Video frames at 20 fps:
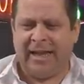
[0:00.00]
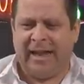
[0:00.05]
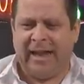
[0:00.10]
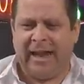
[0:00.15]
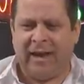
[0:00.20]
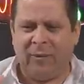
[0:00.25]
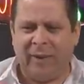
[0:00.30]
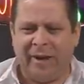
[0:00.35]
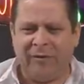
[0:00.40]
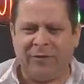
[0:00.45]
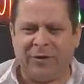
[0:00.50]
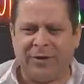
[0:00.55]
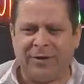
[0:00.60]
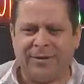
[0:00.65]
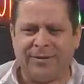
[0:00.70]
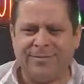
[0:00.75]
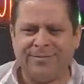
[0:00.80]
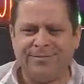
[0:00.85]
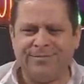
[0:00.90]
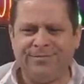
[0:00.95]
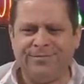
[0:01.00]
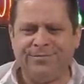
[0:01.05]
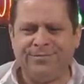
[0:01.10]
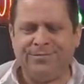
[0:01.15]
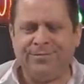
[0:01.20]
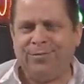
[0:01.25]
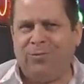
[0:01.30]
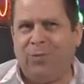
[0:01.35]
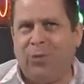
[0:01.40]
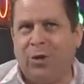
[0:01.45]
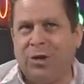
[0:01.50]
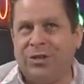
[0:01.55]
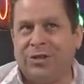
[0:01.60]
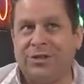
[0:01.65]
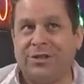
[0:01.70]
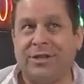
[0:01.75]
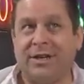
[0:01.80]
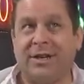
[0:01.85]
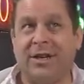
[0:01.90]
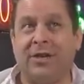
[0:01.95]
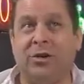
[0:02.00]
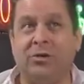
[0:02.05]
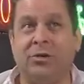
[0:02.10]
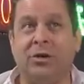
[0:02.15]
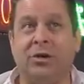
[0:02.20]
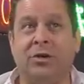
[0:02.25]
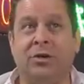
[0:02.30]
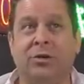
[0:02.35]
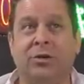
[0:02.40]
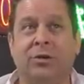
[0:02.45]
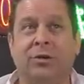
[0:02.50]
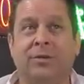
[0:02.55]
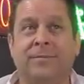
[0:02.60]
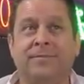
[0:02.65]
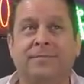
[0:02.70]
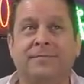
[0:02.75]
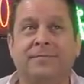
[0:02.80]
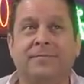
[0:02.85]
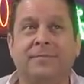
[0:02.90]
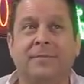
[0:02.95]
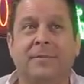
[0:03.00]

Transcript: However, we're just going to go to Google